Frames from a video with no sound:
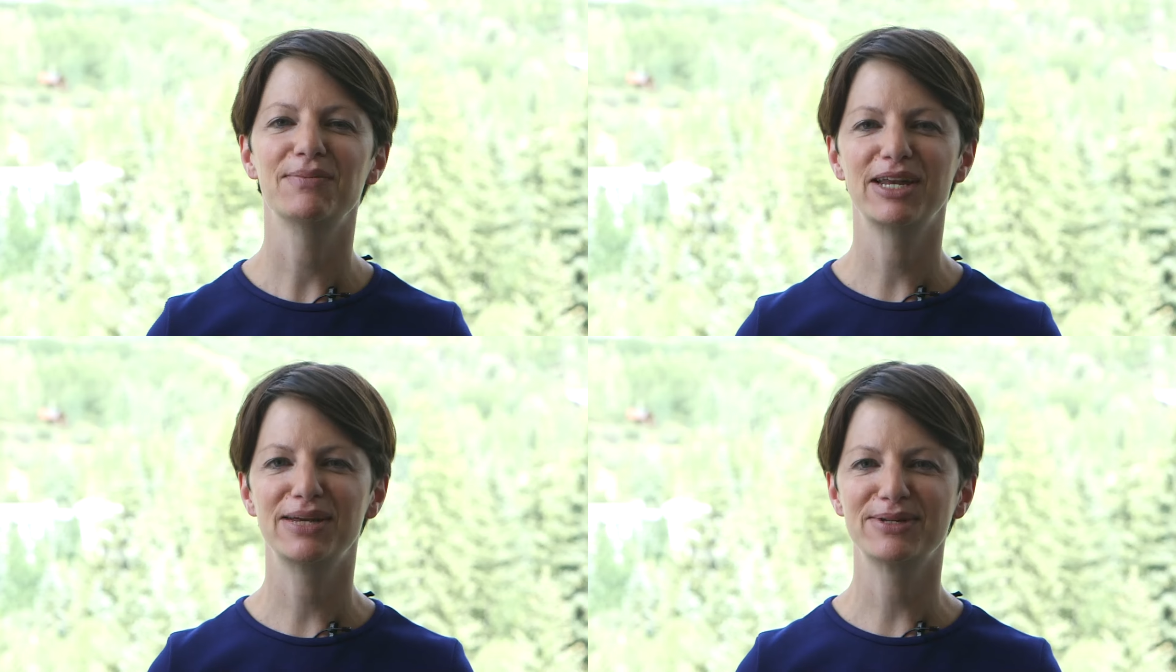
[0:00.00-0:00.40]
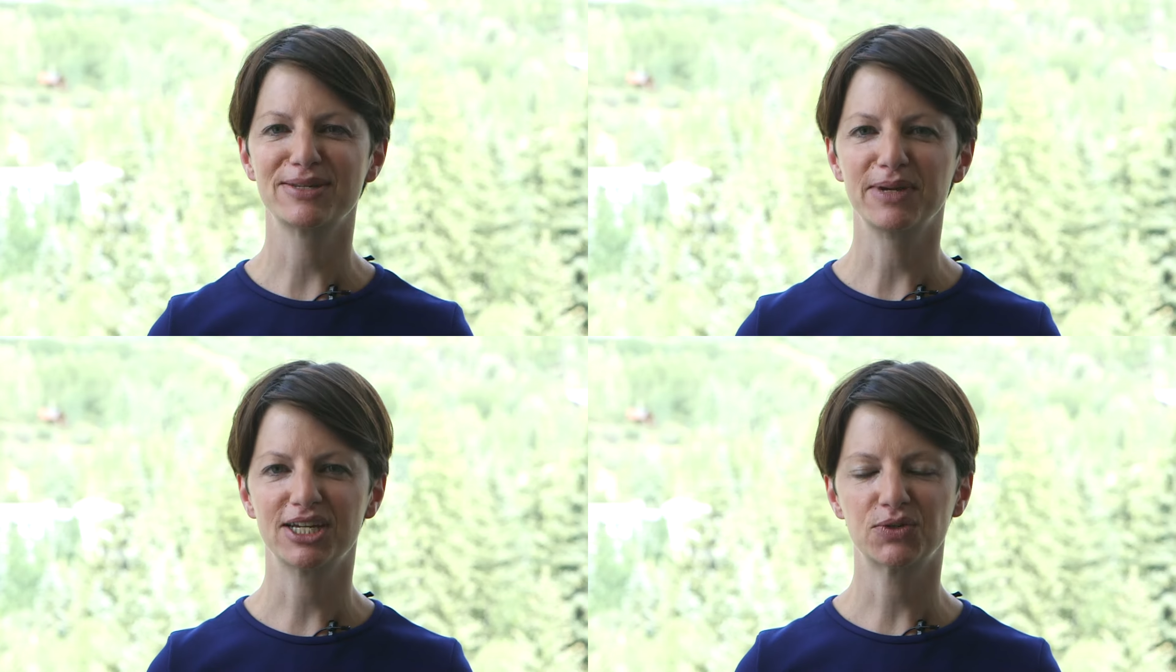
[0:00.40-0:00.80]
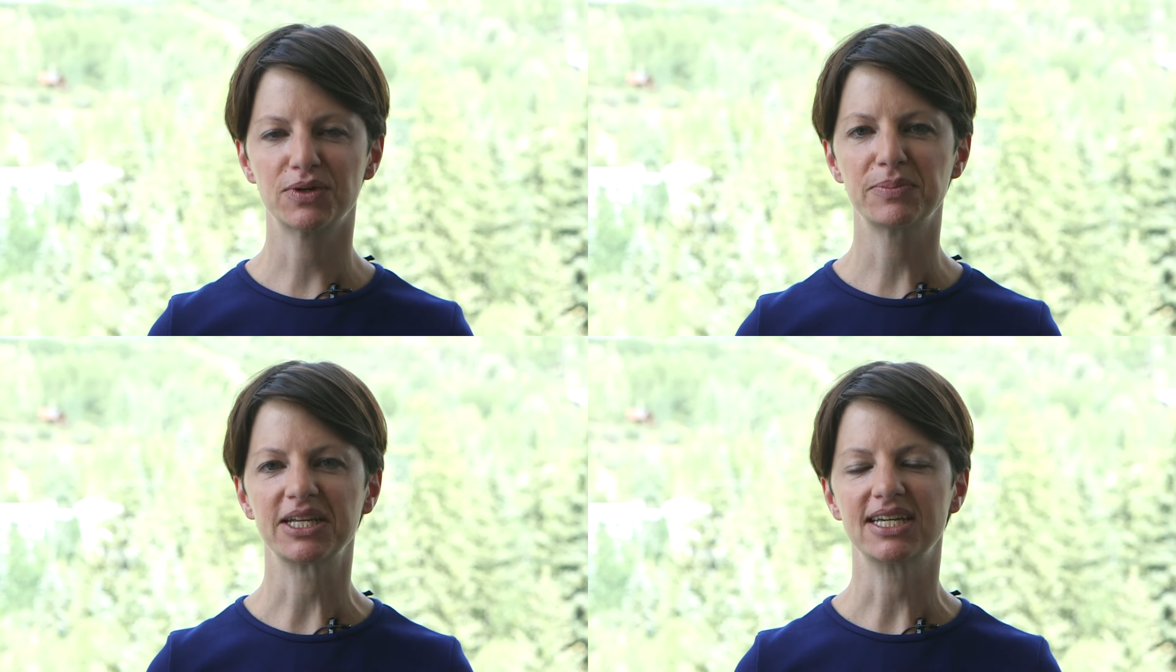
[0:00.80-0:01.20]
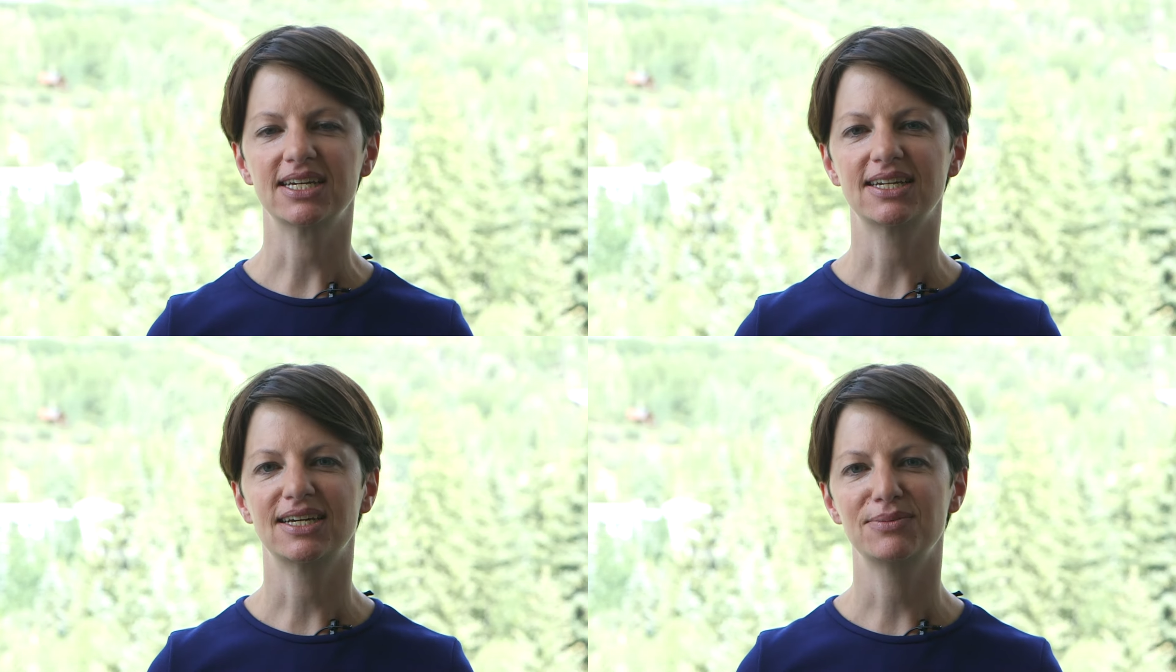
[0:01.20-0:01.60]
Hi, my name is Amanda Ripley,
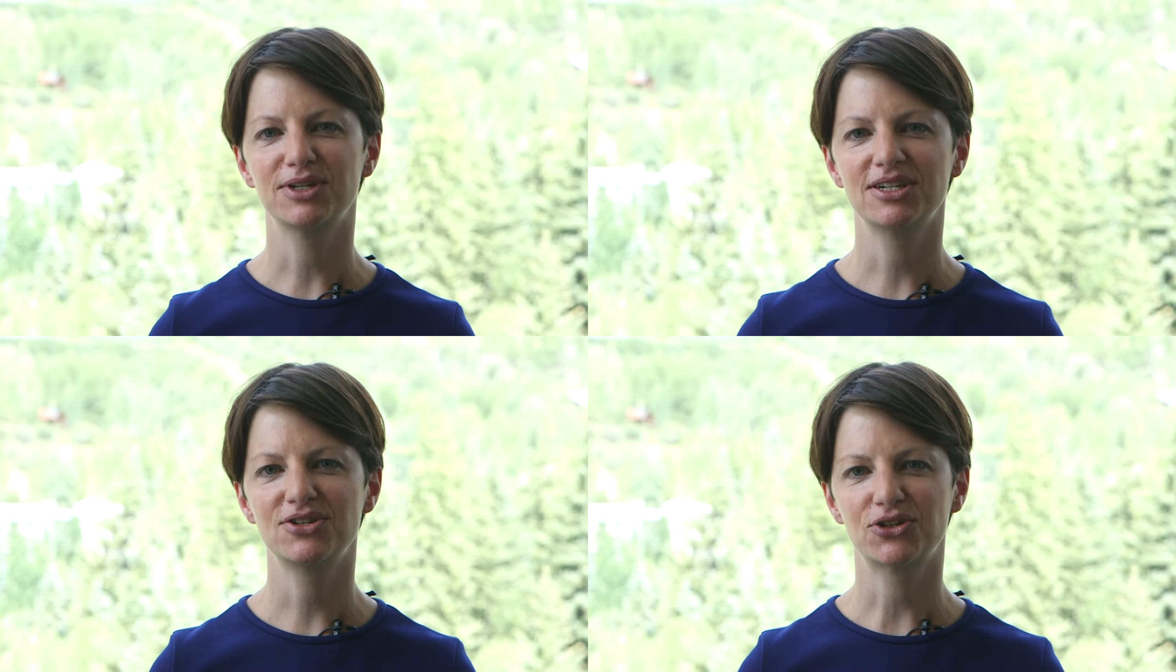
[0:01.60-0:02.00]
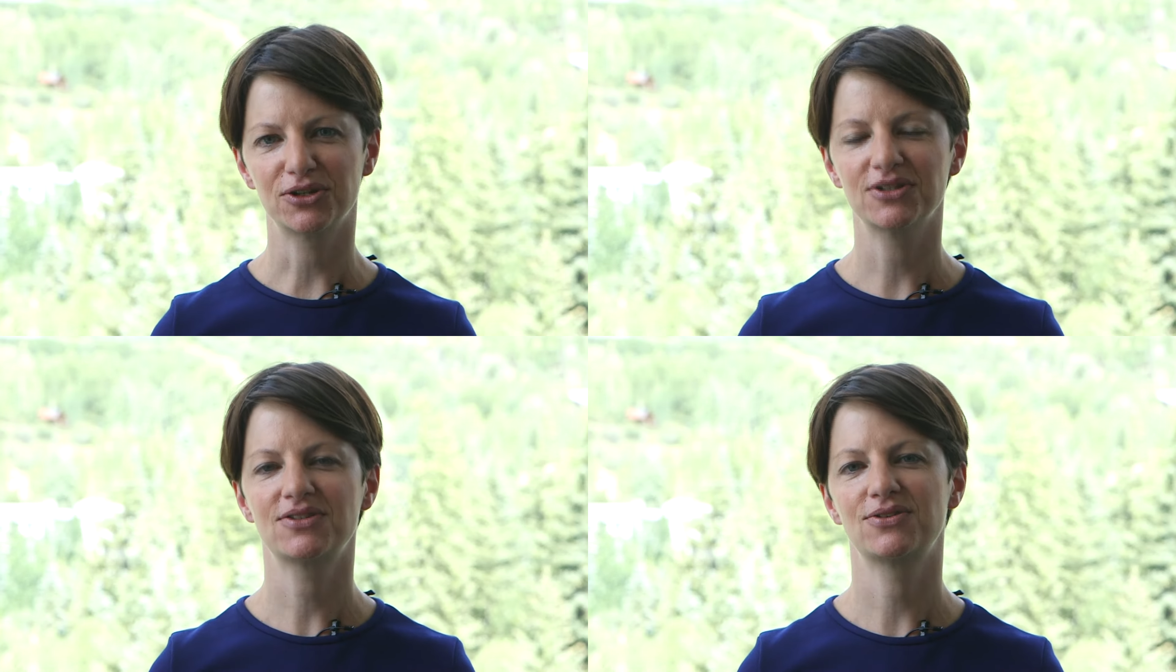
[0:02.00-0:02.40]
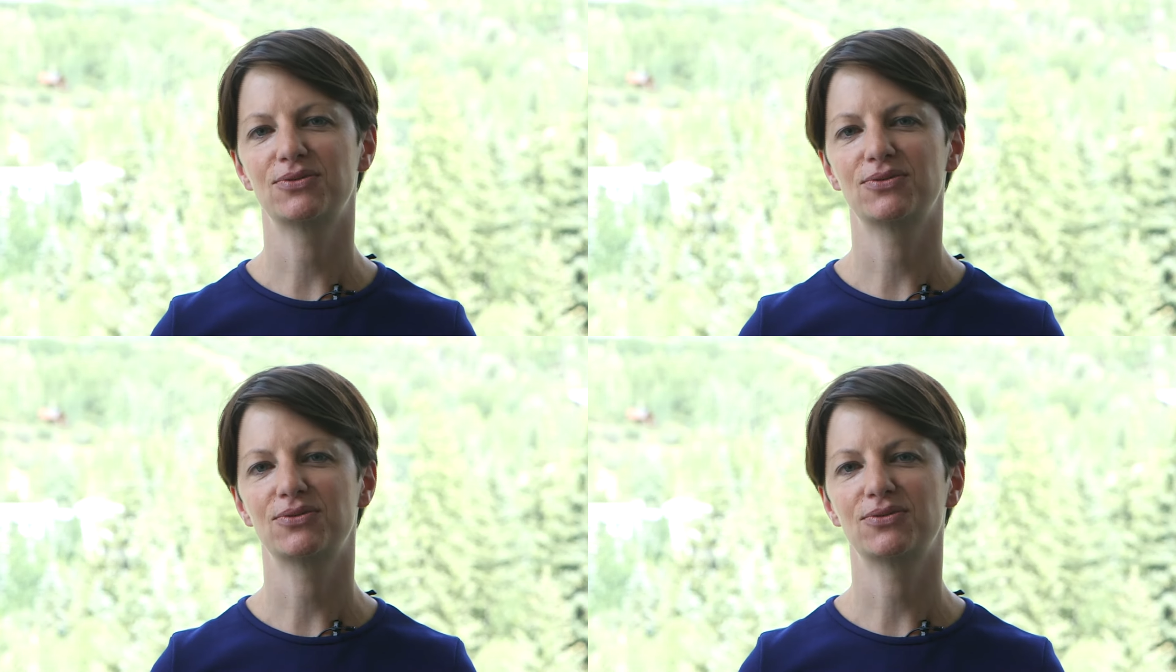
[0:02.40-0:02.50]
and I'm a journalist